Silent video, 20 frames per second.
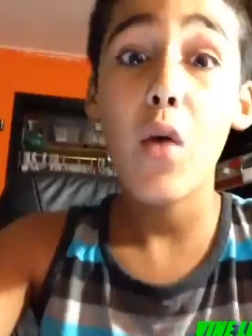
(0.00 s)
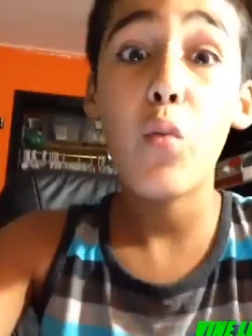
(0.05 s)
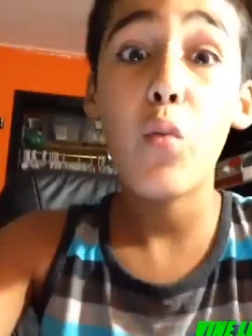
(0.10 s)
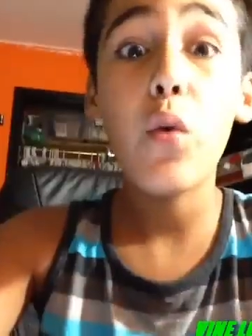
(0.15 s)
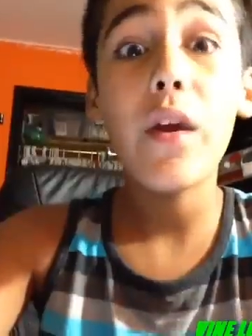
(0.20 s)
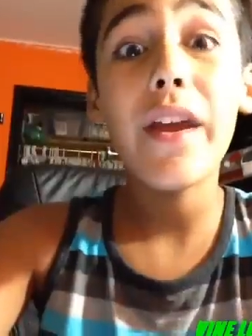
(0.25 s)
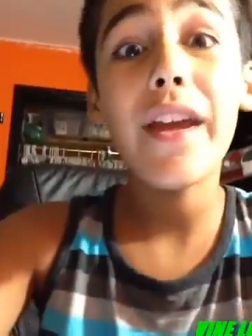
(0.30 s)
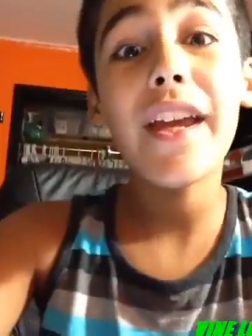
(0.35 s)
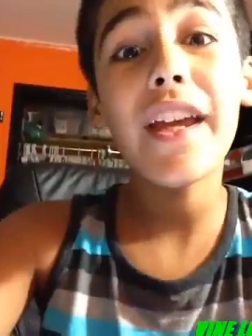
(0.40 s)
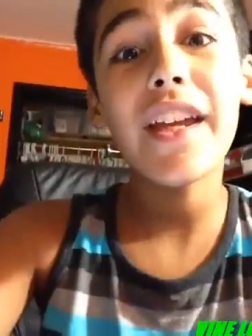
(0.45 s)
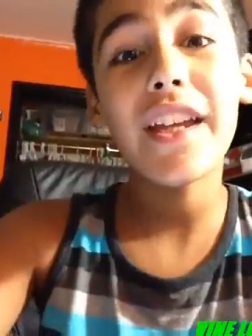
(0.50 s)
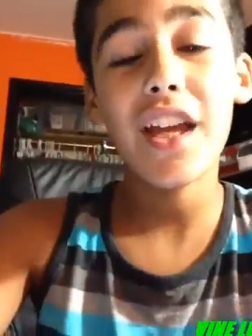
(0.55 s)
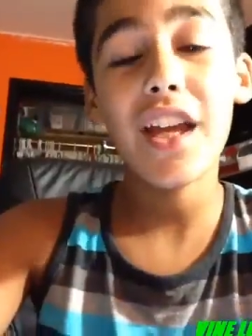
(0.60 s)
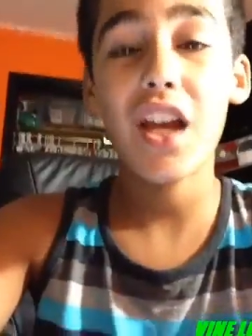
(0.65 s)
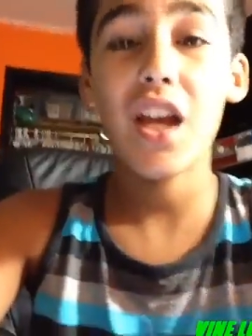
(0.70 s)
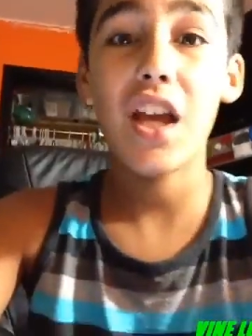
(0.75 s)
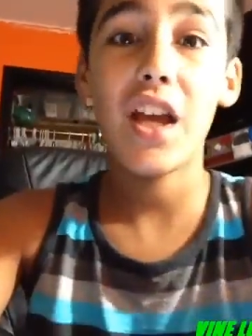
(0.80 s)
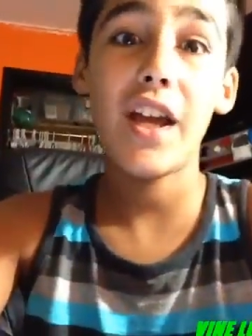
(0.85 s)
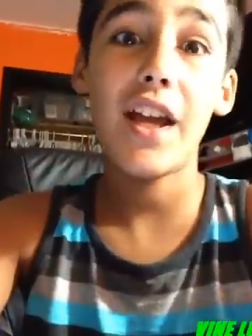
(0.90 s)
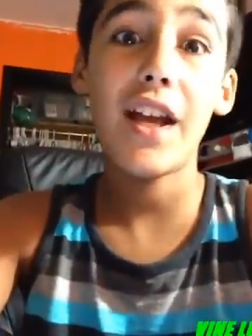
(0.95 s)
And we
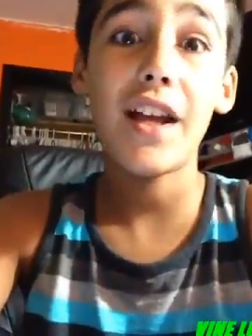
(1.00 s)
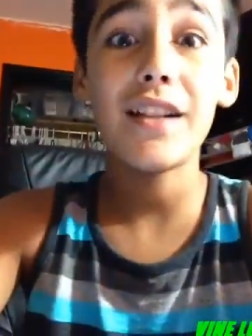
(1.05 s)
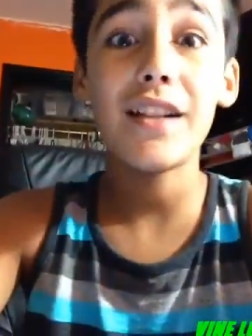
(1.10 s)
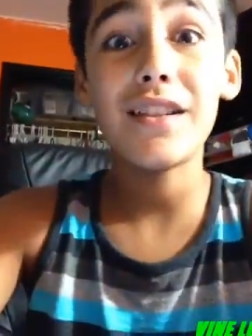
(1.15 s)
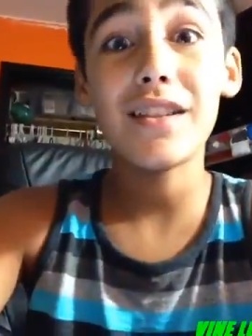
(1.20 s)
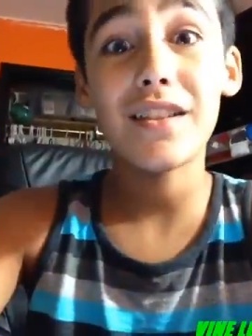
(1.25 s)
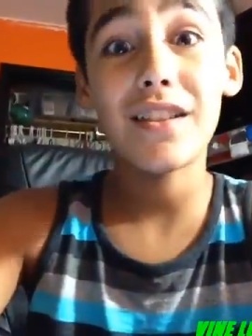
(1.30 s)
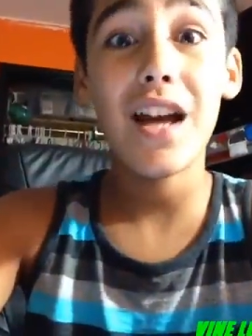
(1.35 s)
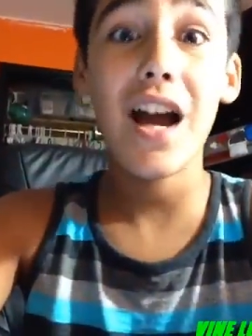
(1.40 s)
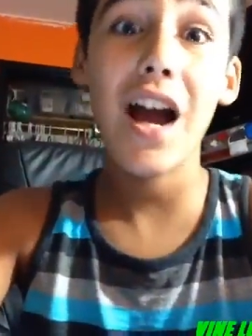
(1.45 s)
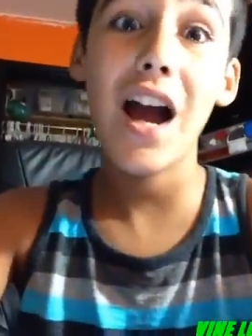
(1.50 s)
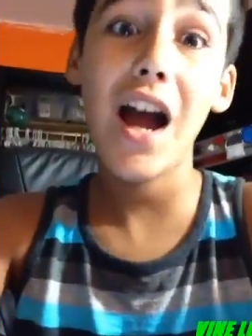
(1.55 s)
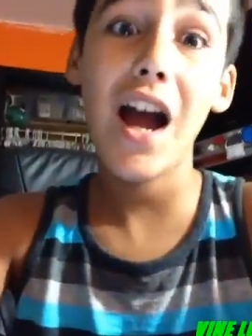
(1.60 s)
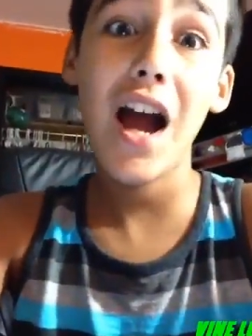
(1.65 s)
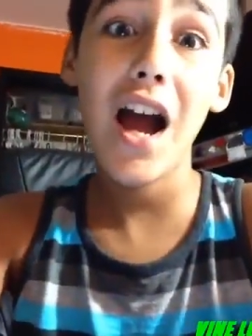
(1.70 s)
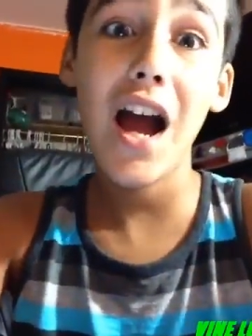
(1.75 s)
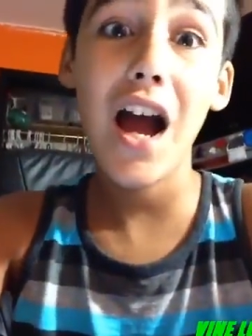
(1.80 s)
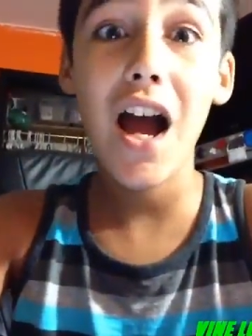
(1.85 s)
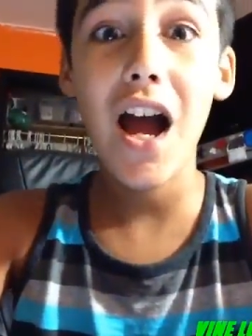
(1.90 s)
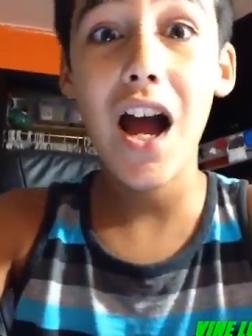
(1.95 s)
can't
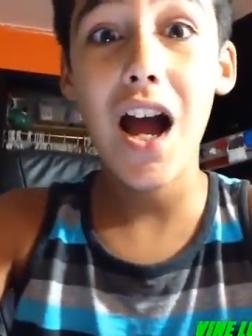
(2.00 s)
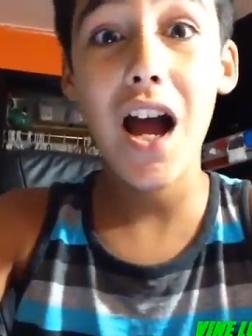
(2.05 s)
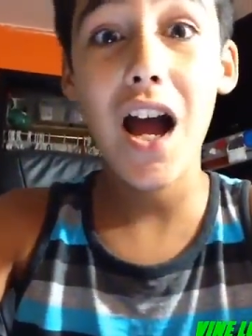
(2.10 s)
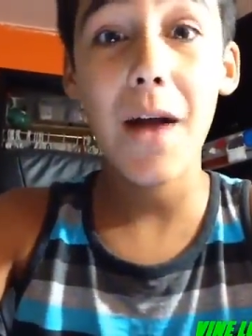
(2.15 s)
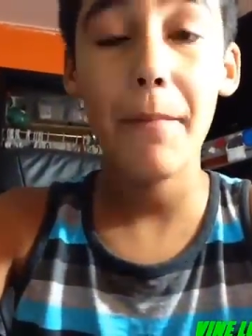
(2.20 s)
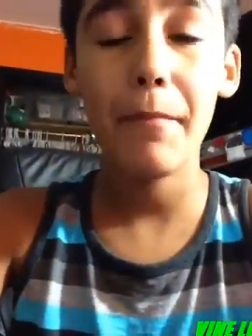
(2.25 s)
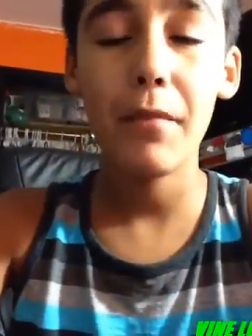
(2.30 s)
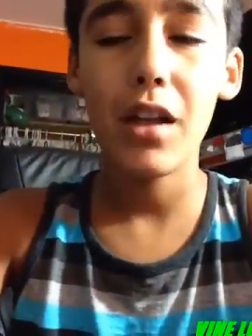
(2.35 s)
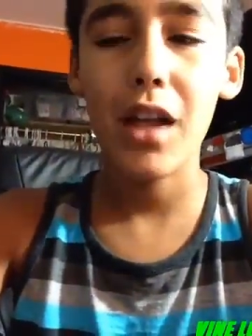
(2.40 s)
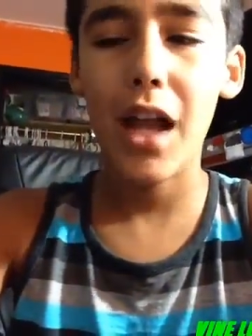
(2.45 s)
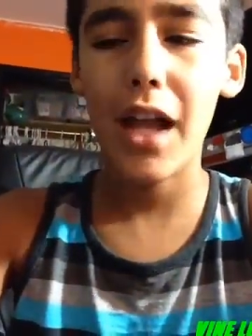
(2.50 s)
stop.